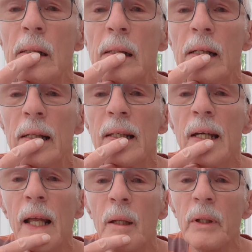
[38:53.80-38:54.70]
how the
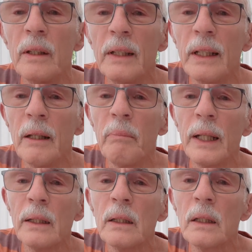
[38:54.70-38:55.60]
hell am I going to get
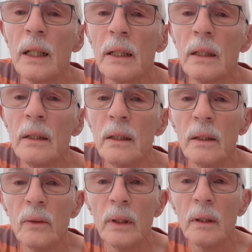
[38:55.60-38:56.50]
back to standard
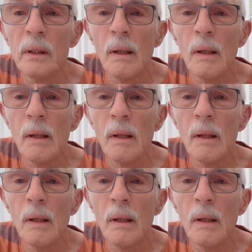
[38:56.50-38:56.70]
tuning?